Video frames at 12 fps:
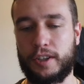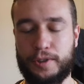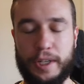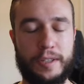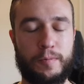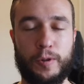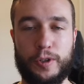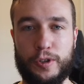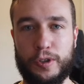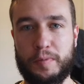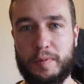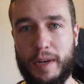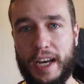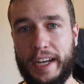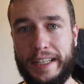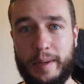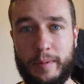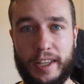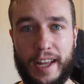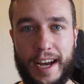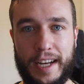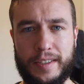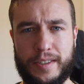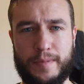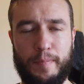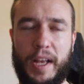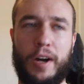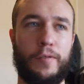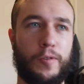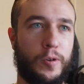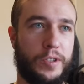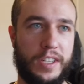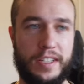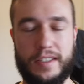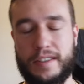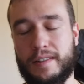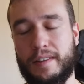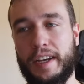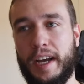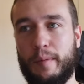transport troops behind enemy lines. Now, of course, that's they